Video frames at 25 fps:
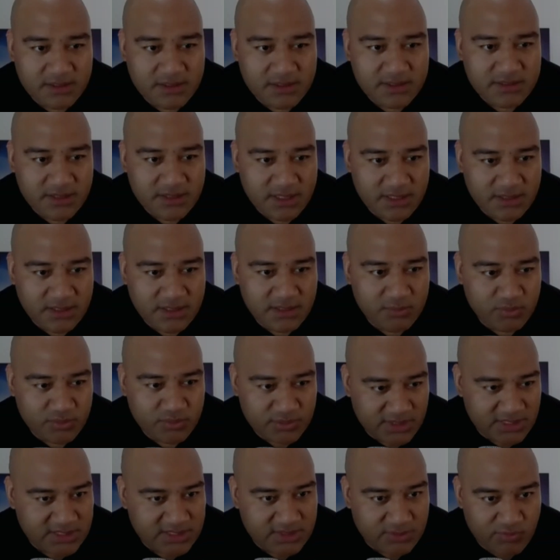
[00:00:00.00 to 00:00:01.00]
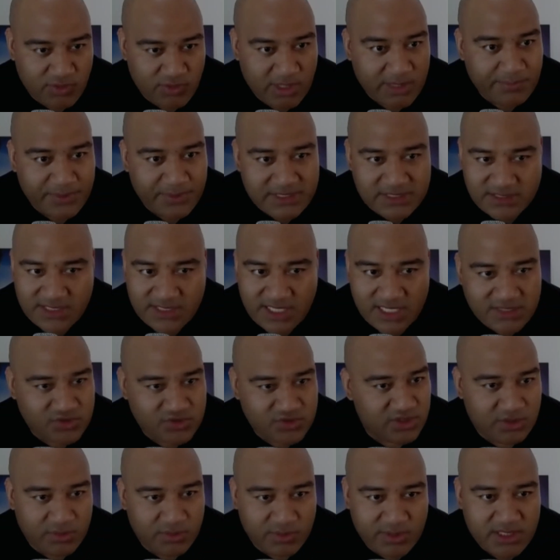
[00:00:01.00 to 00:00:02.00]
House. And then does rugby start
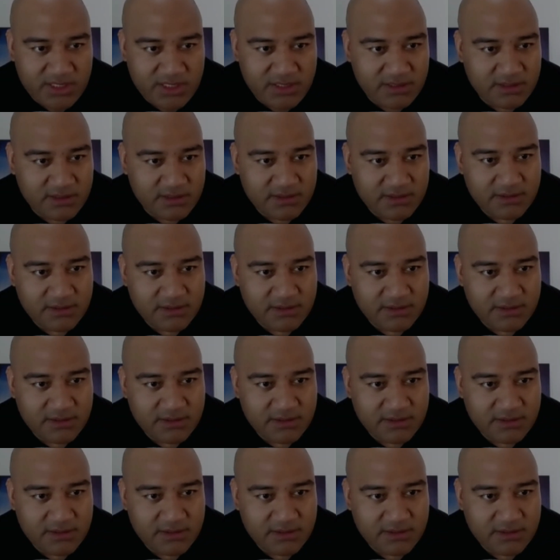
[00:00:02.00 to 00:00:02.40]
straight away?